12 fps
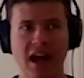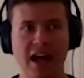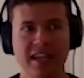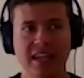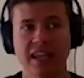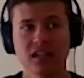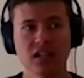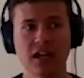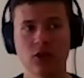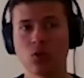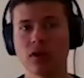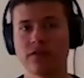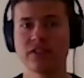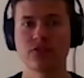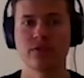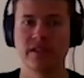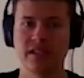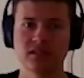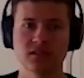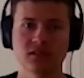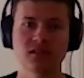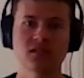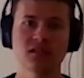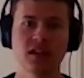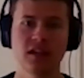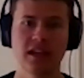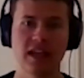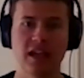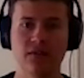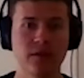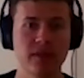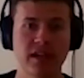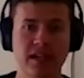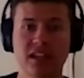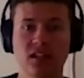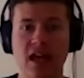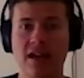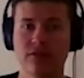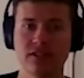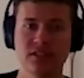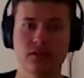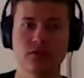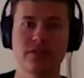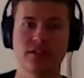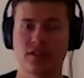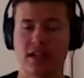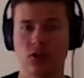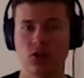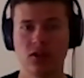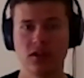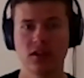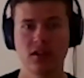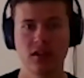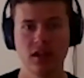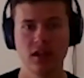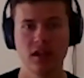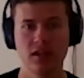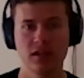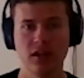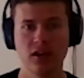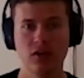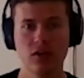I don't want to fish with eels if I'm going to kill every single fish that I hook, you know?